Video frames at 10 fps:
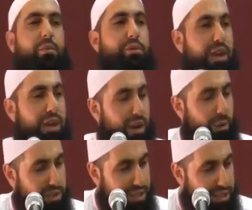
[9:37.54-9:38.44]
So Abu Dhar
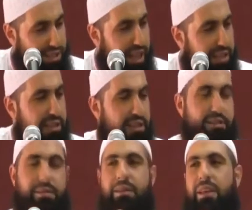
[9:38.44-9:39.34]
lowers his head.
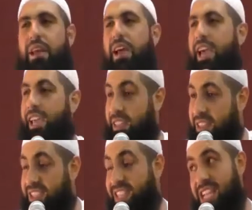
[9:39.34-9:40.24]
He
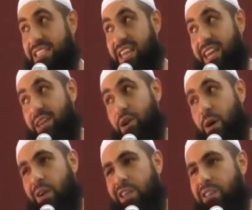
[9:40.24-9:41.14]
understands that he
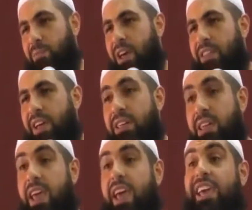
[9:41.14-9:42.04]
hurt his
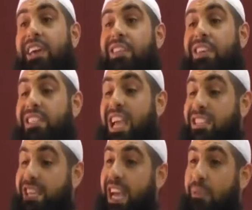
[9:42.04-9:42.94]
brother. He
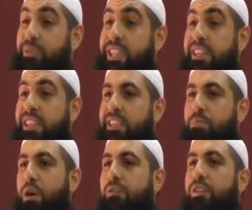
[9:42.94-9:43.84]
understands he upset
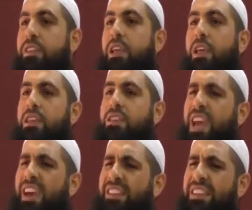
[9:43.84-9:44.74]
his Prophet.
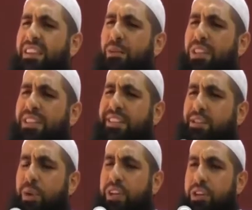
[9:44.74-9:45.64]
So how did he deal with the
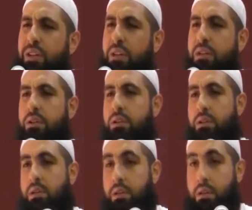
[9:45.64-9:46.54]
situation?
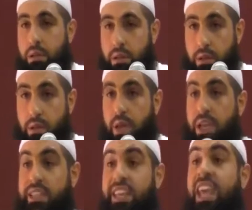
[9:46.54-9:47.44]

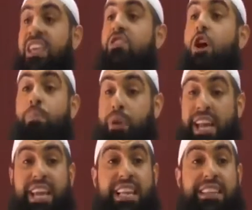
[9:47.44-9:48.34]
Did he stop
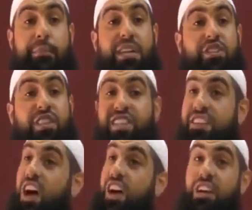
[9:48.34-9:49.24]
praying at that
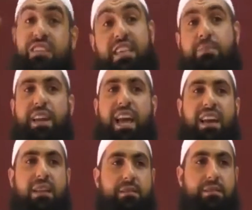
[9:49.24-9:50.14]
masjid so that I don't see
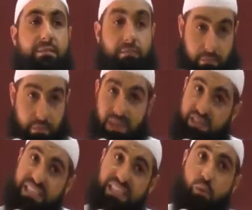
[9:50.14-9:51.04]
Bilal?
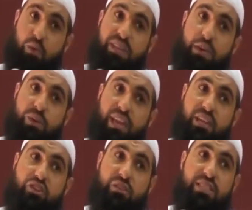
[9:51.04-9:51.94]
Because that's how we deal
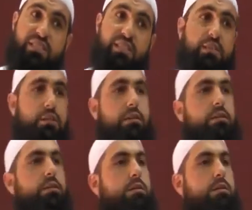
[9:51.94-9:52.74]
with our issues, isn't it?